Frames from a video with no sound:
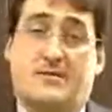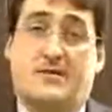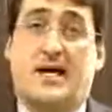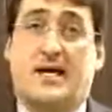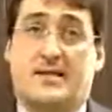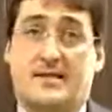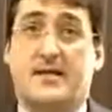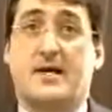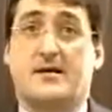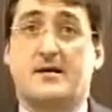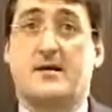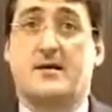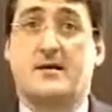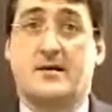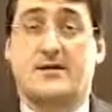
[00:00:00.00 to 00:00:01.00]
that
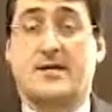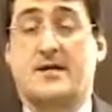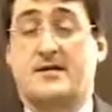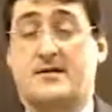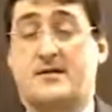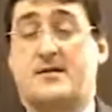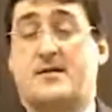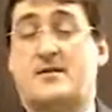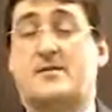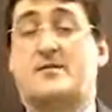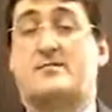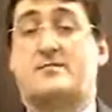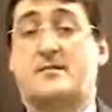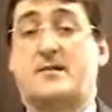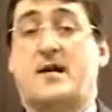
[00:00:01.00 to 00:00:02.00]

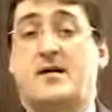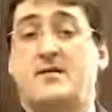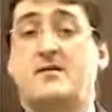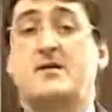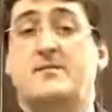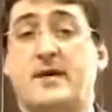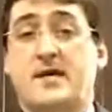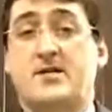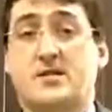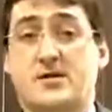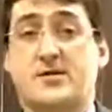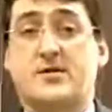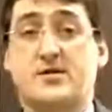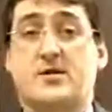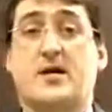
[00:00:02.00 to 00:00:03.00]
not only are you making
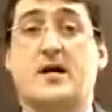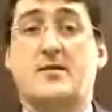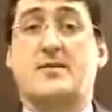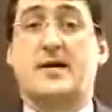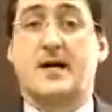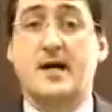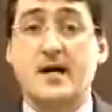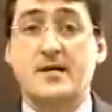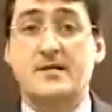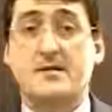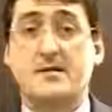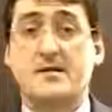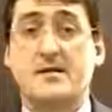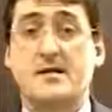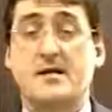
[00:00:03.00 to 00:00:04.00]
sure that you're helping us,